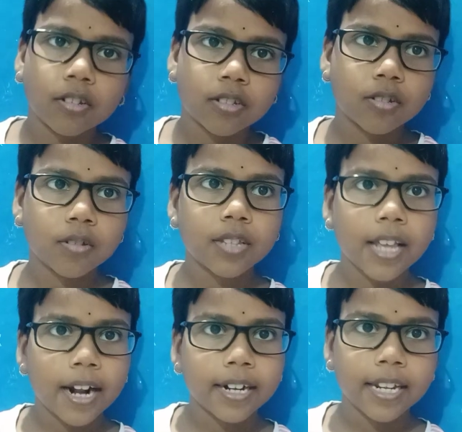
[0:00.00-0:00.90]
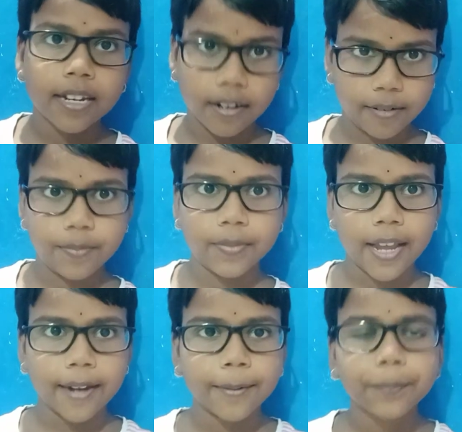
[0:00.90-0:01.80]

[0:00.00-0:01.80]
also they had dinner there.